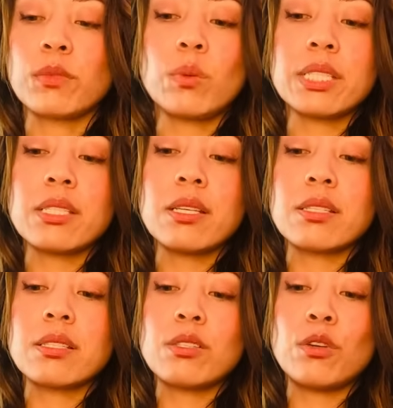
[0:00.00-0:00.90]
What's
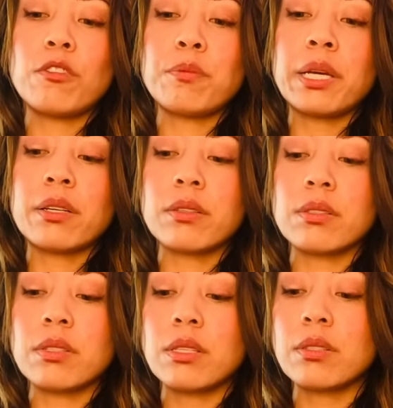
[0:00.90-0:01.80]
this Two of
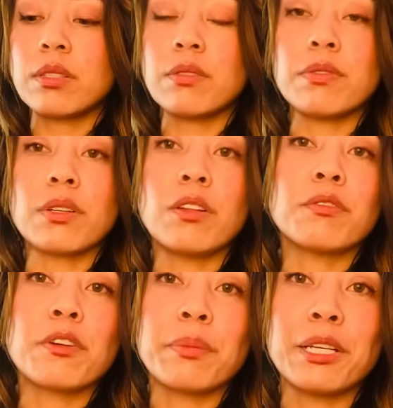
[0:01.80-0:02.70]
Pentacles? These are
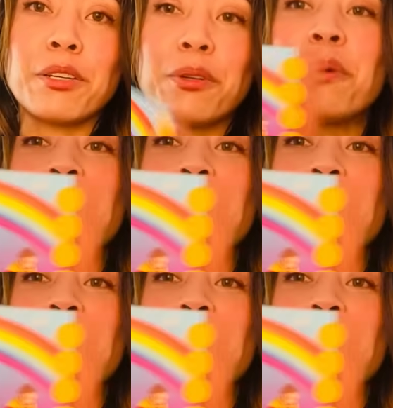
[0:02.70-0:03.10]
difficult for me to do.